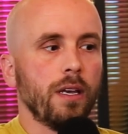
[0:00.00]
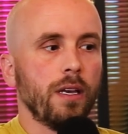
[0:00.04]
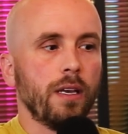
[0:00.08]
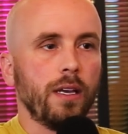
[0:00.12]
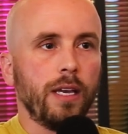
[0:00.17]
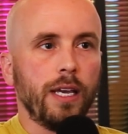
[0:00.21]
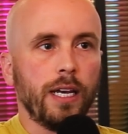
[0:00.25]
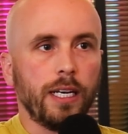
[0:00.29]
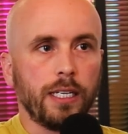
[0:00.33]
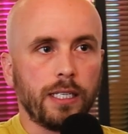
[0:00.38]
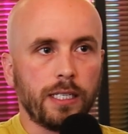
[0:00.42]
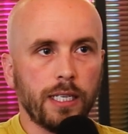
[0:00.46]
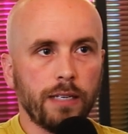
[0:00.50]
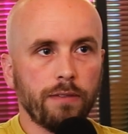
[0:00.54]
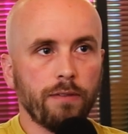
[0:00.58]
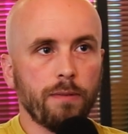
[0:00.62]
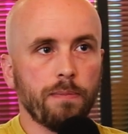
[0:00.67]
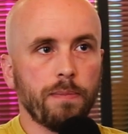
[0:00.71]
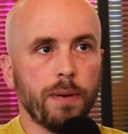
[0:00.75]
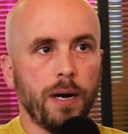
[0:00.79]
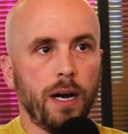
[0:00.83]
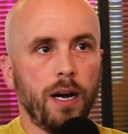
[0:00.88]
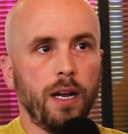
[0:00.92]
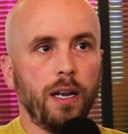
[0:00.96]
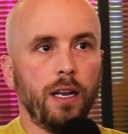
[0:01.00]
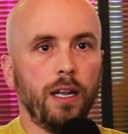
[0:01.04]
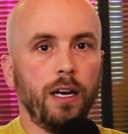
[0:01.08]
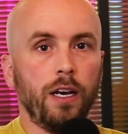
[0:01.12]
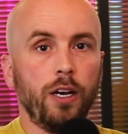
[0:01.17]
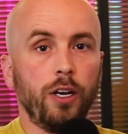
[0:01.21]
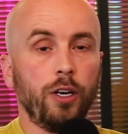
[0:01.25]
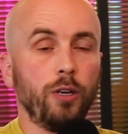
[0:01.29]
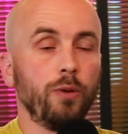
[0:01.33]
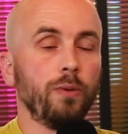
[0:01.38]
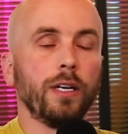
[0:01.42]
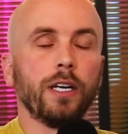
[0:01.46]
Yet Steven Bartlett,
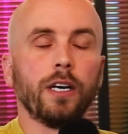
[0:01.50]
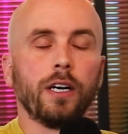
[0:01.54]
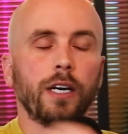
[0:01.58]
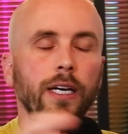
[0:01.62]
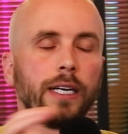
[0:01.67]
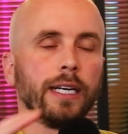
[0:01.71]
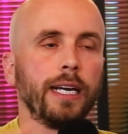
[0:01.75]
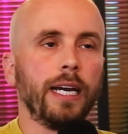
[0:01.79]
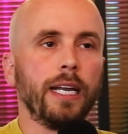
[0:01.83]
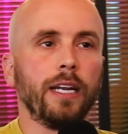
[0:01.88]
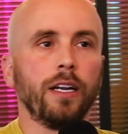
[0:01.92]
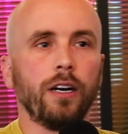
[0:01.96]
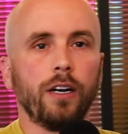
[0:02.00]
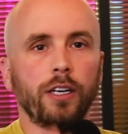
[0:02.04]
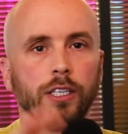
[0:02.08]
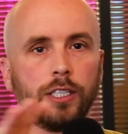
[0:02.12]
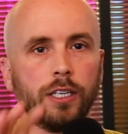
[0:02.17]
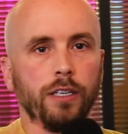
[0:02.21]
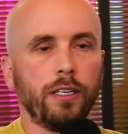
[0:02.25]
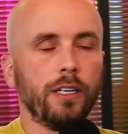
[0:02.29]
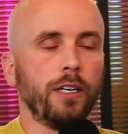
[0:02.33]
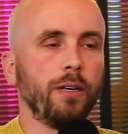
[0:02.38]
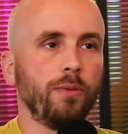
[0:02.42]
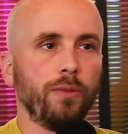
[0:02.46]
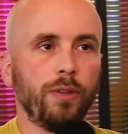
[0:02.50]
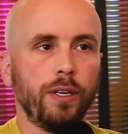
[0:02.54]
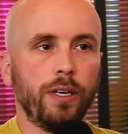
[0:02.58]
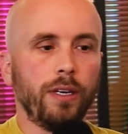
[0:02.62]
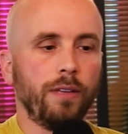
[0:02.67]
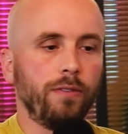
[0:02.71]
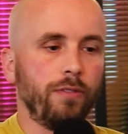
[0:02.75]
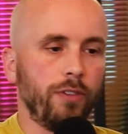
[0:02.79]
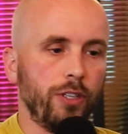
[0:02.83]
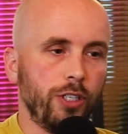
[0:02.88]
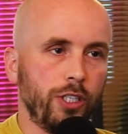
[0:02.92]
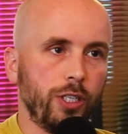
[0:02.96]
I don't know
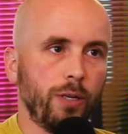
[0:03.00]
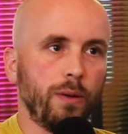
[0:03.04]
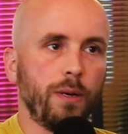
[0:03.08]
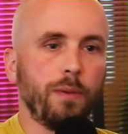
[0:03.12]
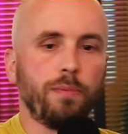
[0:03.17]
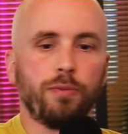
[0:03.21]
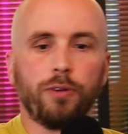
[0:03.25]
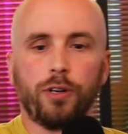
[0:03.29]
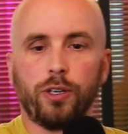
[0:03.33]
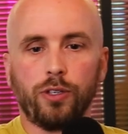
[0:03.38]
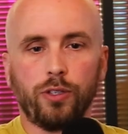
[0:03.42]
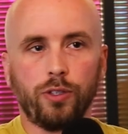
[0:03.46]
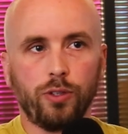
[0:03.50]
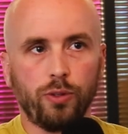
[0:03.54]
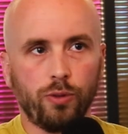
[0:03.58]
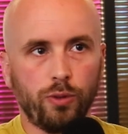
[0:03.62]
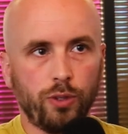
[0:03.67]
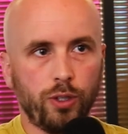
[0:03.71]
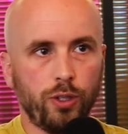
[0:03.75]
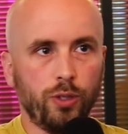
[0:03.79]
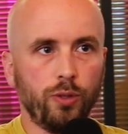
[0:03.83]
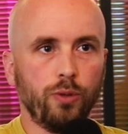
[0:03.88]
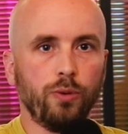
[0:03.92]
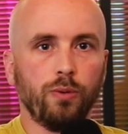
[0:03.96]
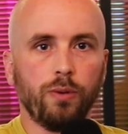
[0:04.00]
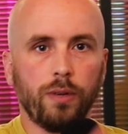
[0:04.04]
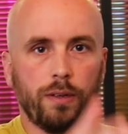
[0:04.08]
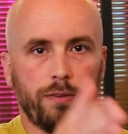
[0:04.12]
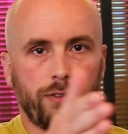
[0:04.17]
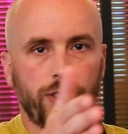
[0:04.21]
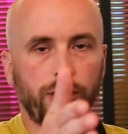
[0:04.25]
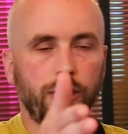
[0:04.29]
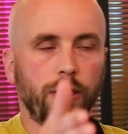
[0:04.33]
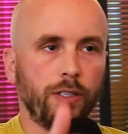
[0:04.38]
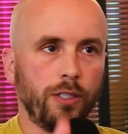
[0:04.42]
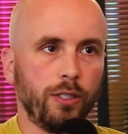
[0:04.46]
if the Zoe product or Huel,
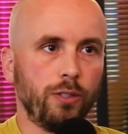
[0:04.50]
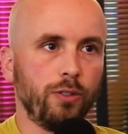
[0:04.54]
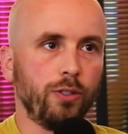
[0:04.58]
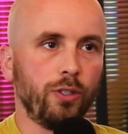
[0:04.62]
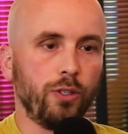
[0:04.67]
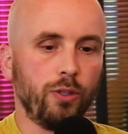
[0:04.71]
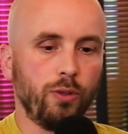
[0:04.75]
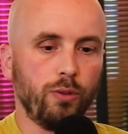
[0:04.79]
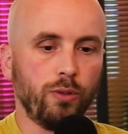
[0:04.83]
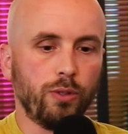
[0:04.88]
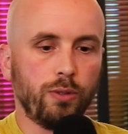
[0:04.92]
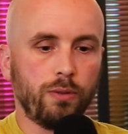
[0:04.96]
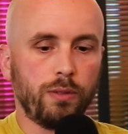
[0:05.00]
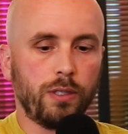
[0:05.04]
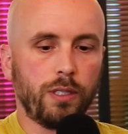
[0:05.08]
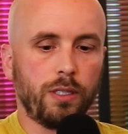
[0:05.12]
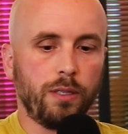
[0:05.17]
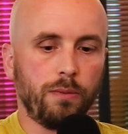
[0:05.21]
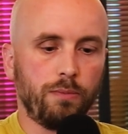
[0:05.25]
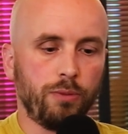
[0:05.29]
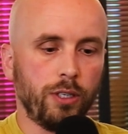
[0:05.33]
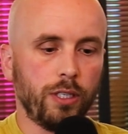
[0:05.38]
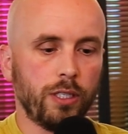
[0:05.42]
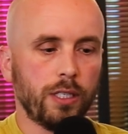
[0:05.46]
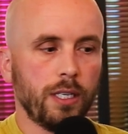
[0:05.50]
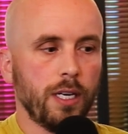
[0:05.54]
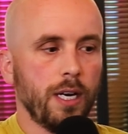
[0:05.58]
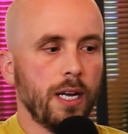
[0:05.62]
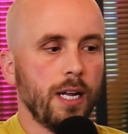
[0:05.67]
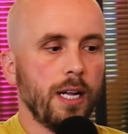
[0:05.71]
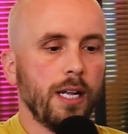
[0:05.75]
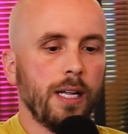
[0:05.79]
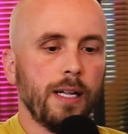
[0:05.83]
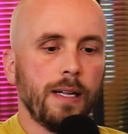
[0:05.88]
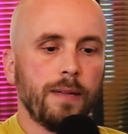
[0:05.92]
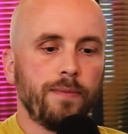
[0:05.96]
obviously I use Huel, so it's a good product.
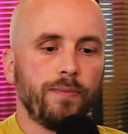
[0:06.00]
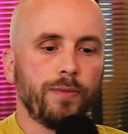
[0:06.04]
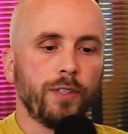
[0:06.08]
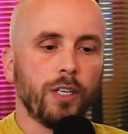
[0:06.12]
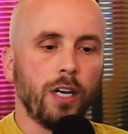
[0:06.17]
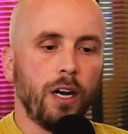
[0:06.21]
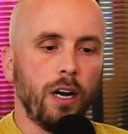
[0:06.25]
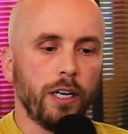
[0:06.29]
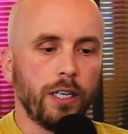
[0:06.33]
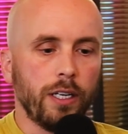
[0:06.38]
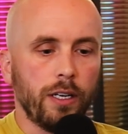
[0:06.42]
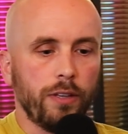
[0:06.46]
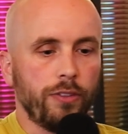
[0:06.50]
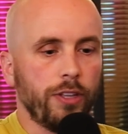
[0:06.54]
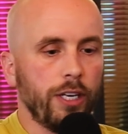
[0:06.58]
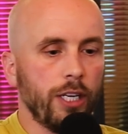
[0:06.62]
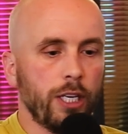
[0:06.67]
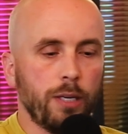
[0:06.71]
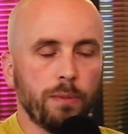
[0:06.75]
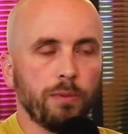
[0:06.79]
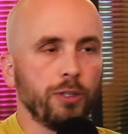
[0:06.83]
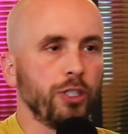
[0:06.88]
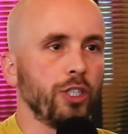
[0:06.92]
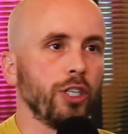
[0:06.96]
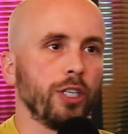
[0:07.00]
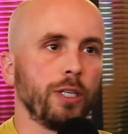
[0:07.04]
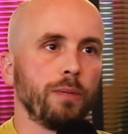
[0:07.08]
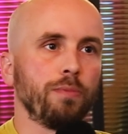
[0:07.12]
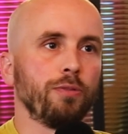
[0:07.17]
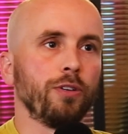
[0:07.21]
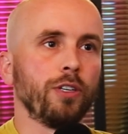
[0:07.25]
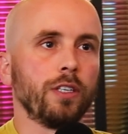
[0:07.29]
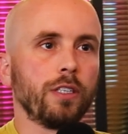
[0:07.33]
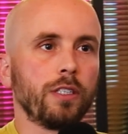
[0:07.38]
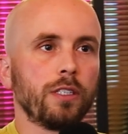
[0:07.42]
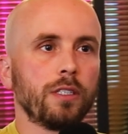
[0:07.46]
They could be shoddy
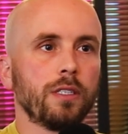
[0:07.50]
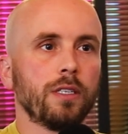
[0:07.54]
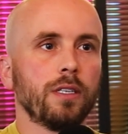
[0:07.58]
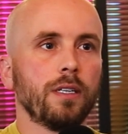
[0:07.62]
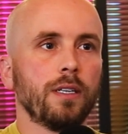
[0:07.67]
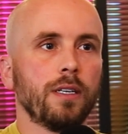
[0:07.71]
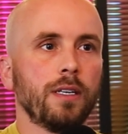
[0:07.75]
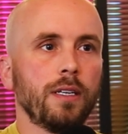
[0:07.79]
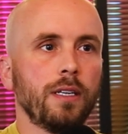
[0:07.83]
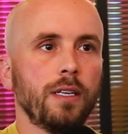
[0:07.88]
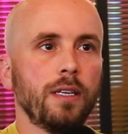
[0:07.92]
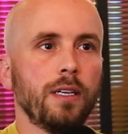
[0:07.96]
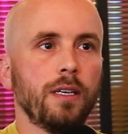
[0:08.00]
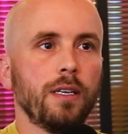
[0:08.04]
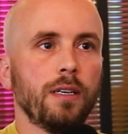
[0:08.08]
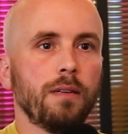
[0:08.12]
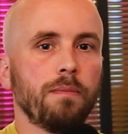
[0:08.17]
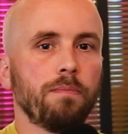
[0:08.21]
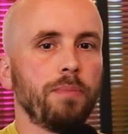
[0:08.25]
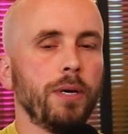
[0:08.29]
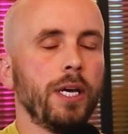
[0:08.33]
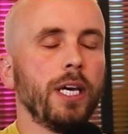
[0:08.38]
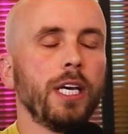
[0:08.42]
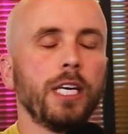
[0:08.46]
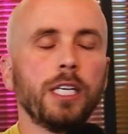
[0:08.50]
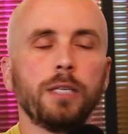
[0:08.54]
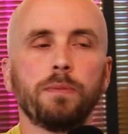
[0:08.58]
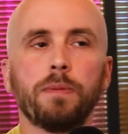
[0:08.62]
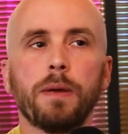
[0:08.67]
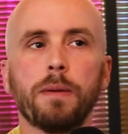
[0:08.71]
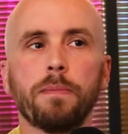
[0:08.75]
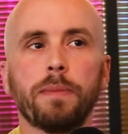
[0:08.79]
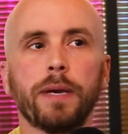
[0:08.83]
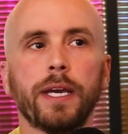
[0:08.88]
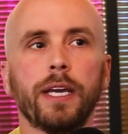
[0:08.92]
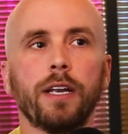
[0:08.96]
products, but he's
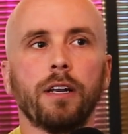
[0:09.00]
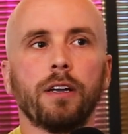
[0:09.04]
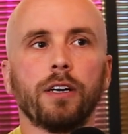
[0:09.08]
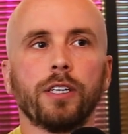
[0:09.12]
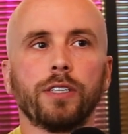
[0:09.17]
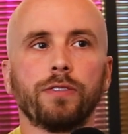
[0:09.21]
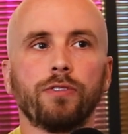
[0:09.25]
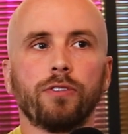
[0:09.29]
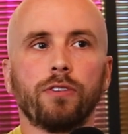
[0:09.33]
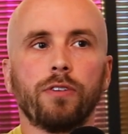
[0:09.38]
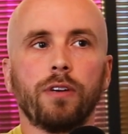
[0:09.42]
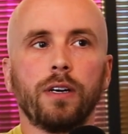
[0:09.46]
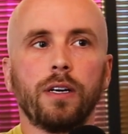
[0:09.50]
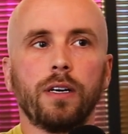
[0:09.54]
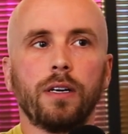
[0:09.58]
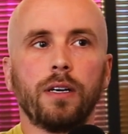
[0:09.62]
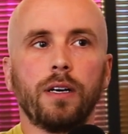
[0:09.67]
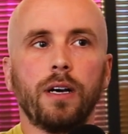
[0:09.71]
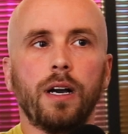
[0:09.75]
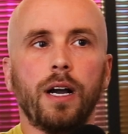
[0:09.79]
being penalised for it.